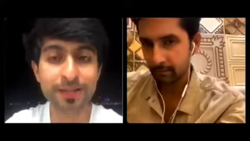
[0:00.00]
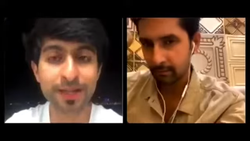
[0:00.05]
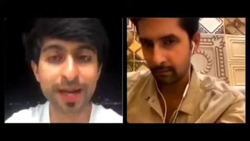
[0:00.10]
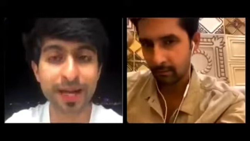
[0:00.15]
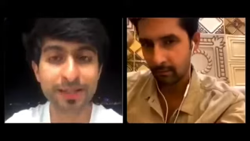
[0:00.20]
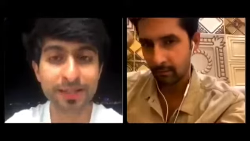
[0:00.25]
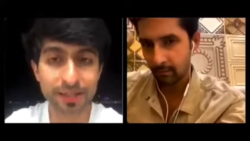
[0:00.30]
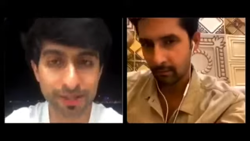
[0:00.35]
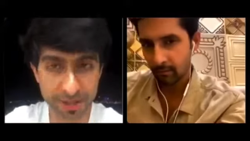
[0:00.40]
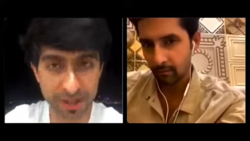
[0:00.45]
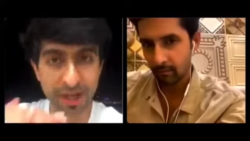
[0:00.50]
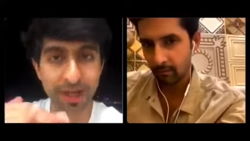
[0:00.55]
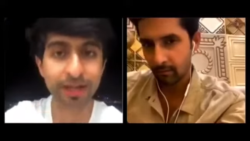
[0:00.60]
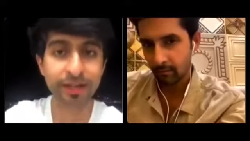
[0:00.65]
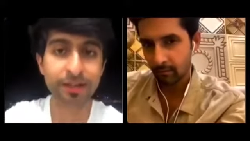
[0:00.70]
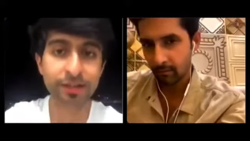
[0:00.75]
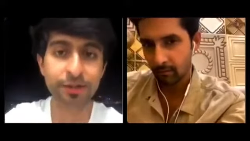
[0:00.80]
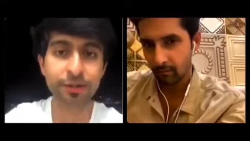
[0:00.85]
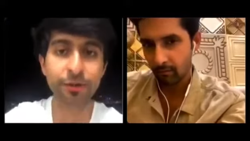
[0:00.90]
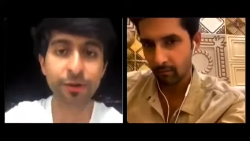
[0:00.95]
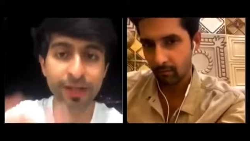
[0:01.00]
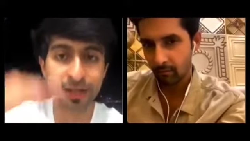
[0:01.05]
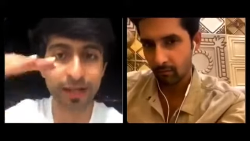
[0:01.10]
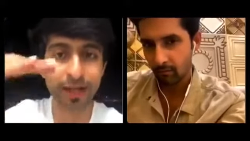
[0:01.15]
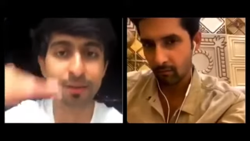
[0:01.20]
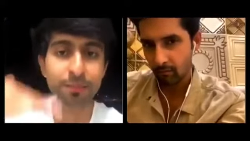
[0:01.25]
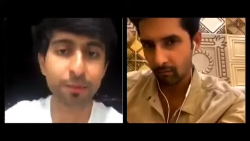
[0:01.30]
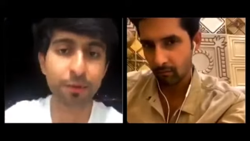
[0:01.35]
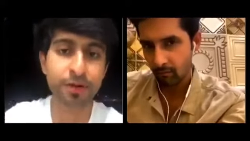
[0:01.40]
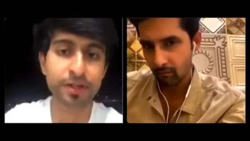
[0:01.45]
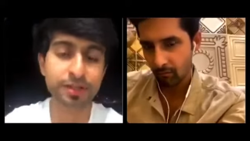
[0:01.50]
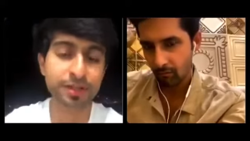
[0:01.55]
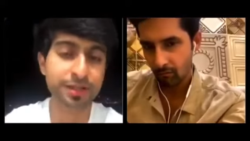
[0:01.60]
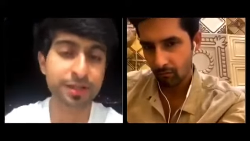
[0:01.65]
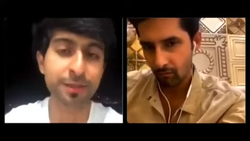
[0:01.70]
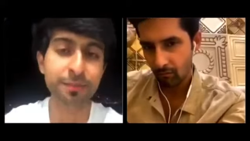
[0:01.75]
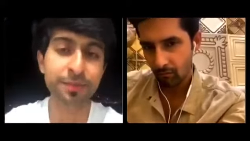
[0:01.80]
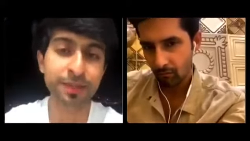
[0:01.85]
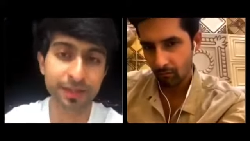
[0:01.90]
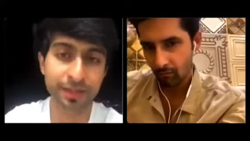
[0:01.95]
Speaker 1: up as a child growing up, or
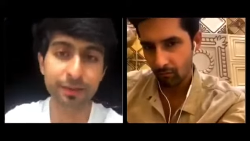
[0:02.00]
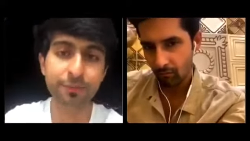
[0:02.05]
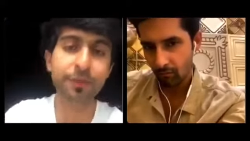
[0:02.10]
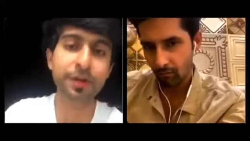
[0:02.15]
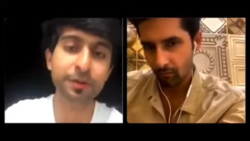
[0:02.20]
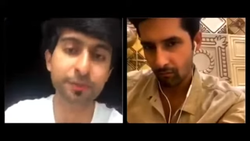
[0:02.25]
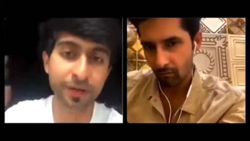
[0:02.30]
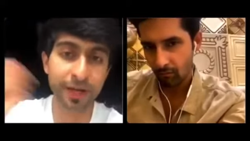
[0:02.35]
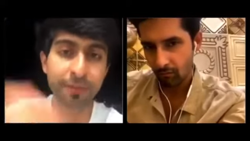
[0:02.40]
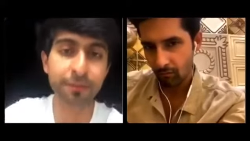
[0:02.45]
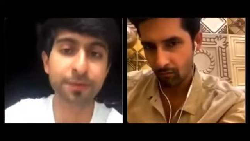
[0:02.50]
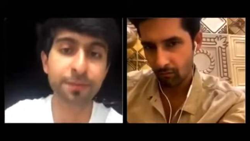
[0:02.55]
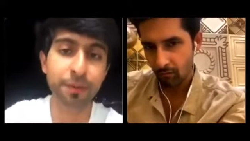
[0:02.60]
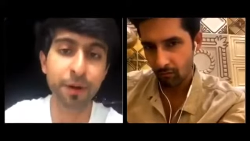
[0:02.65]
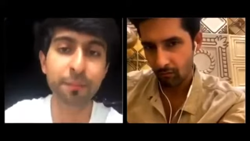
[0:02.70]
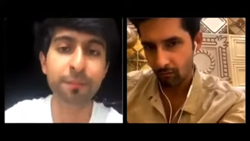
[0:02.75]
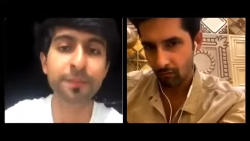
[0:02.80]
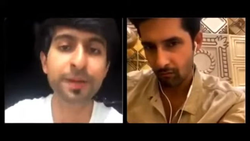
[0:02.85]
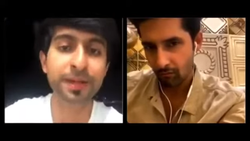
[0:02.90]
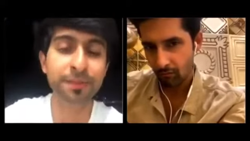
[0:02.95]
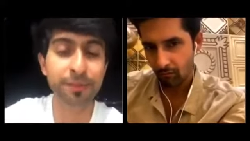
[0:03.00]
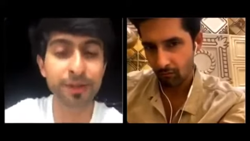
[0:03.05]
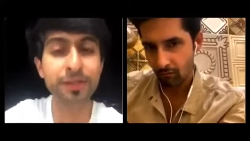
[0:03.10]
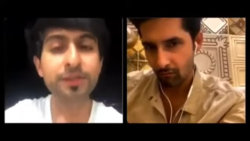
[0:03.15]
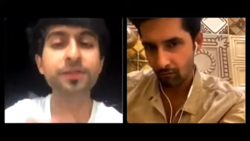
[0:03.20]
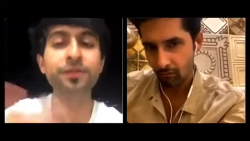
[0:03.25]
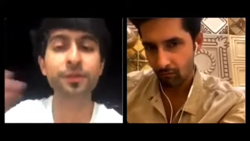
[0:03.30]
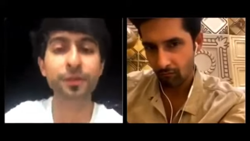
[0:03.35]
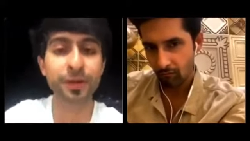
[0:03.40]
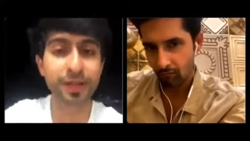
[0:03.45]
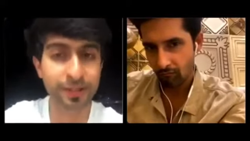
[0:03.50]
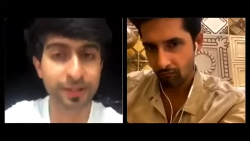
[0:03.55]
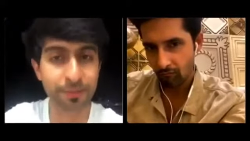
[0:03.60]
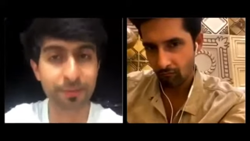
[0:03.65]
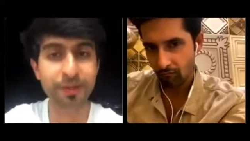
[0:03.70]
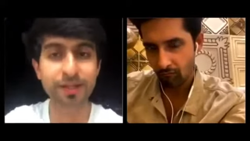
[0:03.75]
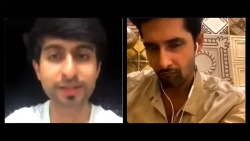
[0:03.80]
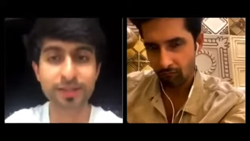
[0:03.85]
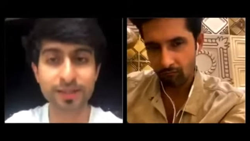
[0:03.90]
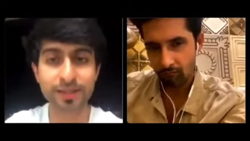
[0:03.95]
is it something that when you came to Bombay and because of your
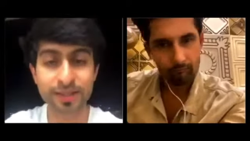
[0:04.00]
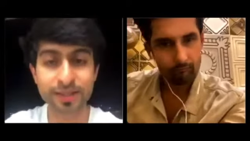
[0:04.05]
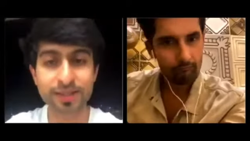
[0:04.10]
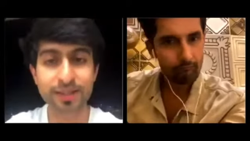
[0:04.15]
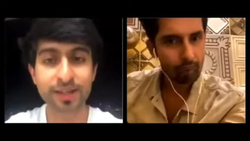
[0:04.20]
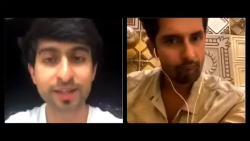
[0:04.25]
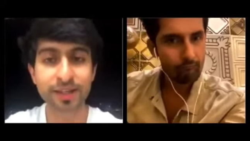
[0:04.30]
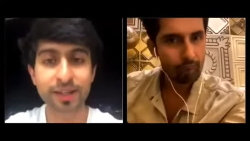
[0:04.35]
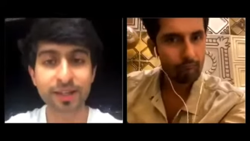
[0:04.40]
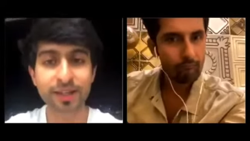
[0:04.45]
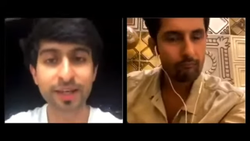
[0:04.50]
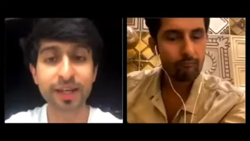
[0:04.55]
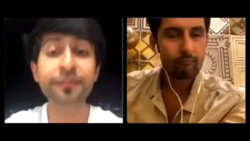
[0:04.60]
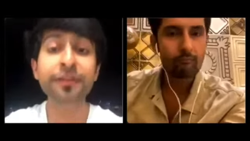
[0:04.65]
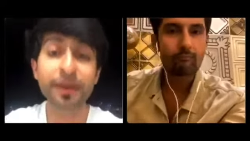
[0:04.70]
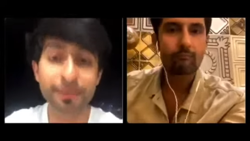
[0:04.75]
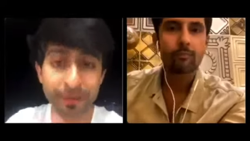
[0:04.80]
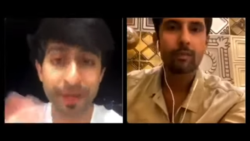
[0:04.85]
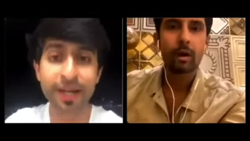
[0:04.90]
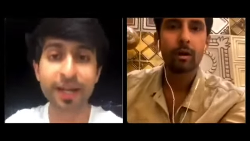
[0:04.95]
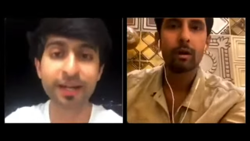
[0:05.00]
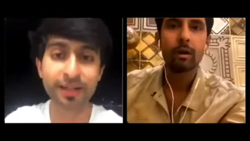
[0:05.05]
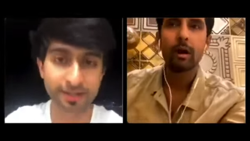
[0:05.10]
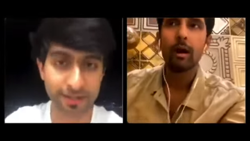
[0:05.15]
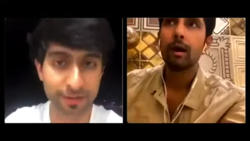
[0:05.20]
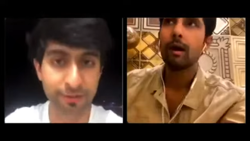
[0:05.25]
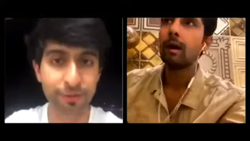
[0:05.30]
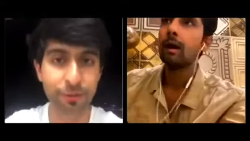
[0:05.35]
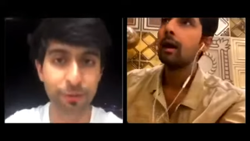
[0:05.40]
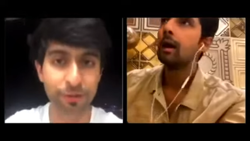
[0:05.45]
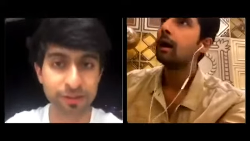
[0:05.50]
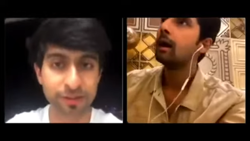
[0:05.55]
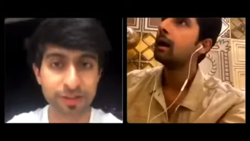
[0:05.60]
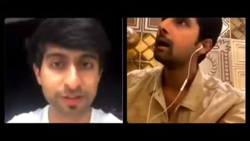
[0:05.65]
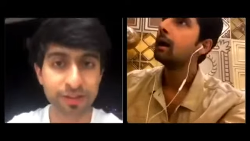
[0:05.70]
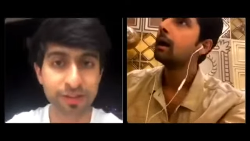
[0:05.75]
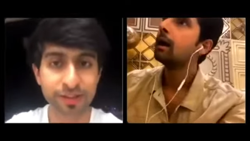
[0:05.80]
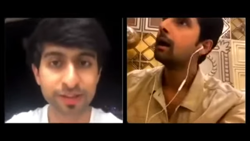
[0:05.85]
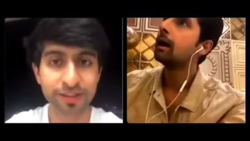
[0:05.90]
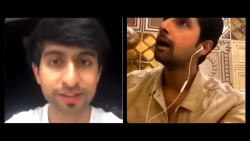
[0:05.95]
experiences, if I may ask, of
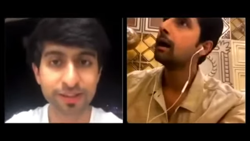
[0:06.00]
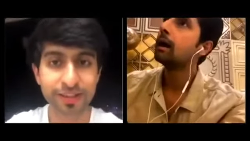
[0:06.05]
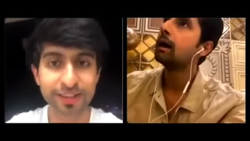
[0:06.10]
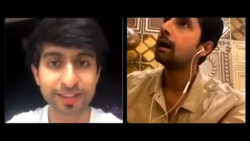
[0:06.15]
course?